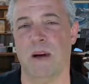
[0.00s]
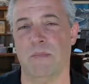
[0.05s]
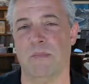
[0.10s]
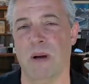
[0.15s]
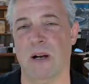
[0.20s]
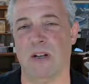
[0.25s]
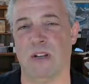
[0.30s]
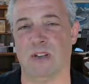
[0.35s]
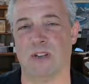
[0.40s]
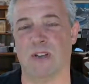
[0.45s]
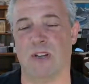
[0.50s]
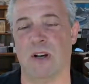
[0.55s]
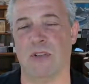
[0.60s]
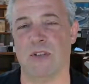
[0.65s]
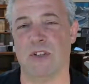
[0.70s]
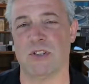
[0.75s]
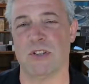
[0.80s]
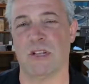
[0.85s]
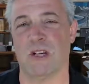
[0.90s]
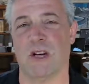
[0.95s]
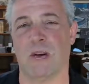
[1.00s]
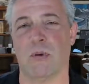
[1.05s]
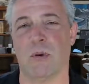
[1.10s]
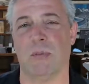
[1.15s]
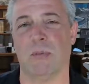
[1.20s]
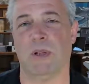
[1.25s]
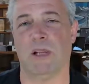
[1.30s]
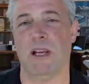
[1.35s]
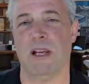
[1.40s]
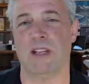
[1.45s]
belts obviously got
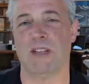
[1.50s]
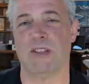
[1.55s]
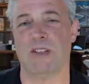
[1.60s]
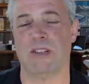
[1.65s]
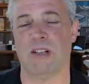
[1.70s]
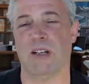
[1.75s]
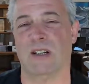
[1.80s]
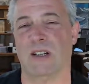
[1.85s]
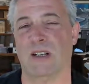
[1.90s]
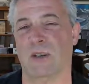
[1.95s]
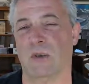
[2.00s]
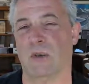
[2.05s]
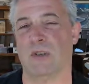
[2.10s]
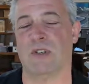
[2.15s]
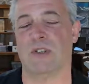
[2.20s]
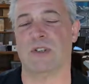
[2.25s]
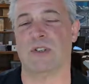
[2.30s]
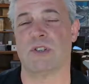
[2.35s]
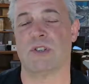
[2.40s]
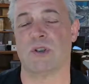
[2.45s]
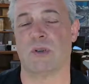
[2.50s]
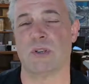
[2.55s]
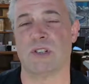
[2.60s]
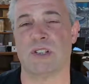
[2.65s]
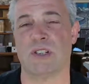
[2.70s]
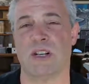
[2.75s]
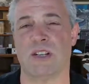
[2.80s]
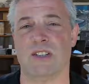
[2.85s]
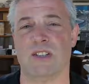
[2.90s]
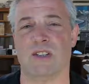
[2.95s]
replaced. They were showing
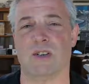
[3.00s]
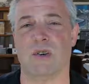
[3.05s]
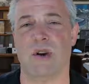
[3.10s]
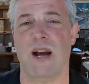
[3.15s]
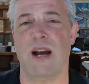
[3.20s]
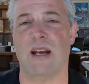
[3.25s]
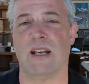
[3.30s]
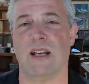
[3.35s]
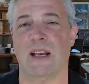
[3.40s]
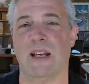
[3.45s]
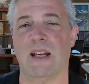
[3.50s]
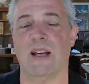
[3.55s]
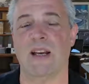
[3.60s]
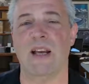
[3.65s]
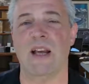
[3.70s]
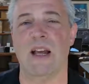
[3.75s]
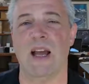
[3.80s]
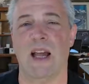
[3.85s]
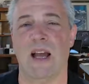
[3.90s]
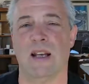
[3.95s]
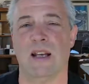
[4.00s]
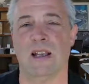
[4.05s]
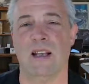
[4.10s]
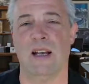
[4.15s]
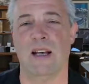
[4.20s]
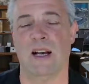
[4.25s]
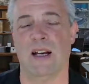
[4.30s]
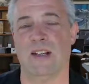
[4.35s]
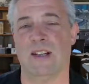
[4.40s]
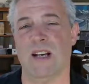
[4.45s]
signs of cracking, and
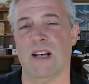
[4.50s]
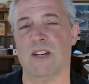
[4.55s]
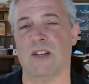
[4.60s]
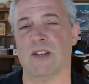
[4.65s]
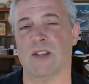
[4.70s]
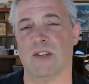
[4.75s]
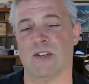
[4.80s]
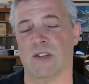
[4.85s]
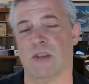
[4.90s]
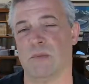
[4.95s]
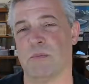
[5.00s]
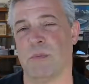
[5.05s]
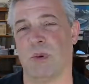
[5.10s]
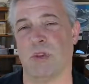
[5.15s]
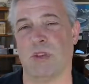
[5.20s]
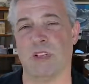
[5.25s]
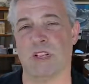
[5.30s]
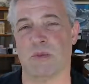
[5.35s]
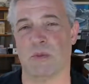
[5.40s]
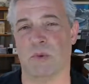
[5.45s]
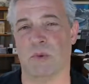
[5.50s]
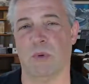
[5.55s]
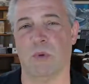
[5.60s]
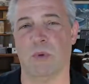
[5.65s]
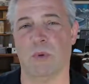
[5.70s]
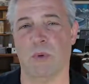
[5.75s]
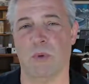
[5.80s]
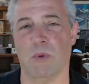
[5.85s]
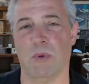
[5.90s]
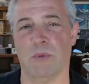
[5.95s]
the tensioners and pulleys
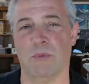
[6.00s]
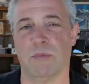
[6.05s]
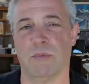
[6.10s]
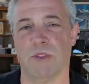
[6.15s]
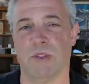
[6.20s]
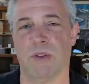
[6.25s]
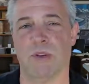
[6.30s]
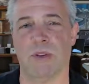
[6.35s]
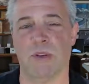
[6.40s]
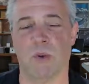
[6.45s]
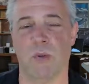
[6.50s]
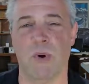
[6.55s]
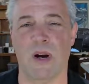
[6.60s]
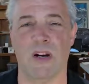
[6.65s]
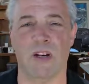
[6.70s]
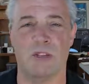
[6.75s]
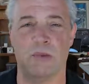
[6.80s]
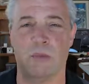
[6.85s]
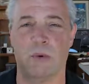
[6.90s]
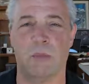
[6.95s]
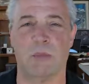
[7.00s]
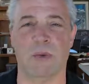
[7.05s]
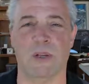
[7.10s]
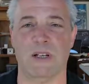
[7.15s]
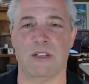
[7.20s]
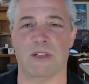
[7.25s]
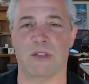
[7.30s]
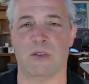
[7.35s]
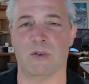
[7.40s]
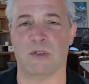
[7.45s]
were starting to wear, so we
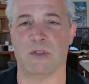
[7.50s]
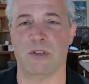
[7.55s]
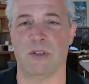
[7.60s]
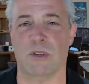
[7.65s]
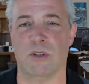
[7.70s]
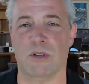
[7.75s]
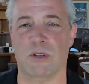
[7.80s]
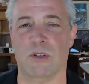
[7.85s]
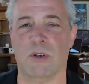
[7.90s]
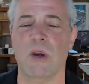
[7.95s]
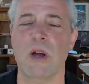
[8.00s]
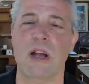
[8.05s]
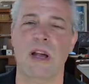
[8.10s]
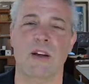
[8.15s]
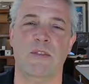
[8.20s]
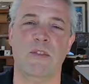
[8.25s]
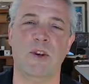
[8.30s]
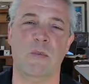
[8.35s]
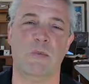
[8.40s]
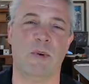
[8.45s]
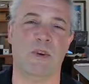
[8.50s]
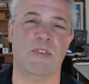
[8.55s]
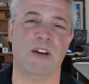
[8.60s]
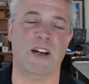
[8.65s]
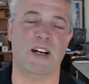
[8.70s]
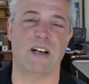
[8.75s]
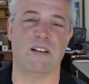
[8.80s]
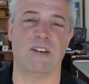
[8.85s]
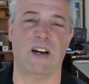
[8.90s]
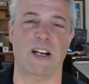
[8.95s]
replaced those too. So a few
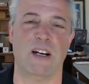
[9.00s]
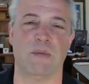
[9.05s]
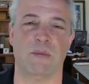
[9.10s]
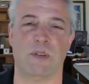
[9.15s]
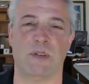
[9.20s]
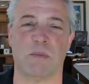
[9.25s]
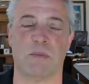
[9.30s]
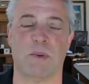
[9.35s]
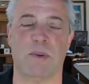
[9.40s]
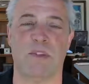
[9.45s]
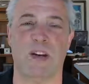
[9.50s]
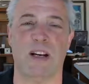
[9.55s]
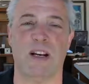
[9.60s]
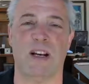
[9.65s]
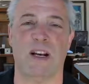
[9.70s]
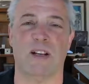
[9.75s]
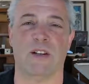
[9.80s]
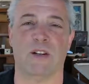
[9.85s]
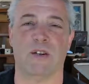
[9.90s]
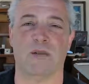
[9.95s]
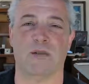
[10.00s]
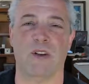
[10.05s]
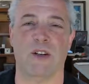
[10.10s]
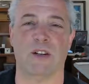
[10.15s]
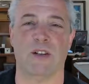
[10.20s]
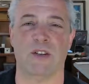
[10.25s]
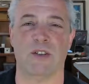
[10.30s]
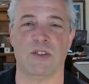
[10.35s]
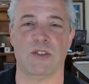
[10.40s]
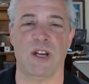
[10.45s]
preventative items to prevent other
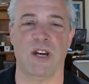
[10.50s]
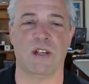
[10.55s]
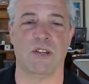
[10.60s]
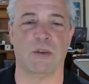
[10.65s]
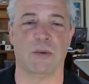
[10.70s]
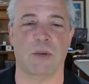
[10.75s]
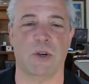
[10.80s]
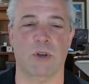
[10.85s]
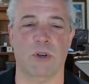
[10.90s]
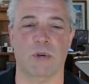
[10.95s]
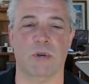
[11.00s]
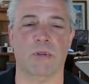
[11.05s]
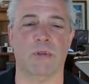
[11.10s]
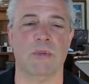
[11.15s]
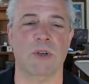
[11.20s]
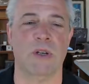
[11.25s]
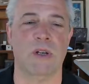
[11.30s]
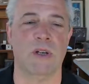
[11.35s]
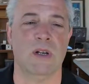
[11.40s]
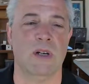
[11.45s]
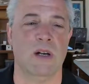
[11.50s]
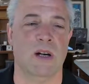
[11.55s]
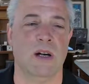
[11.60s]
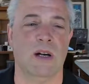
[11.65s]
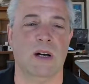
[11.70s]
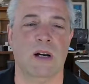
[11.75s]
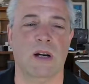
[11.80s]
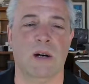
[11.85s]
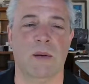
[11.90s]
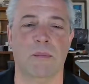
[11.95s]
failures down the road.
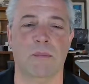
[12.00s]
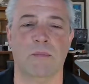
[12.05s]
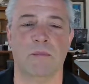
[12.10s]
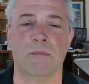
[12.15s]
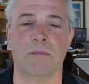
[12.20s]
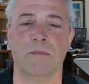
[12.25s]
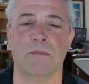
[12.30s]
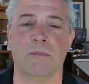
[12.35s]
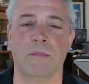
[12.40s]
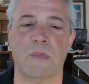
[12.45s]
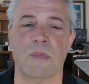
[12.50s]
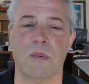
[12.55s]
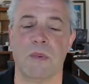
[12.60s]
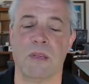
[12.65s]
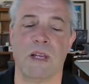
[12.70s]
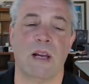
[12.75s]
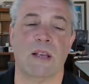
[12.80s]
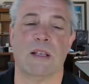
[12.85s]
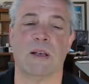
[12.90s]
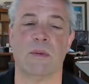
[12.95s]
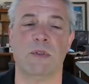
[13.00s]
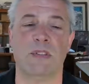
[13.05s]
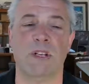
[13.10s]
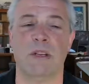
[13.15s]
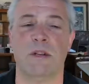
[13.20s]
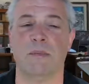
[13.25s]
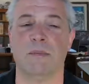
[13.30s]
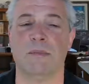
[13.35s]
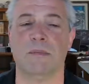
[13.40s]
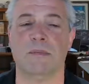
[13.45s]
But yeah, that was it.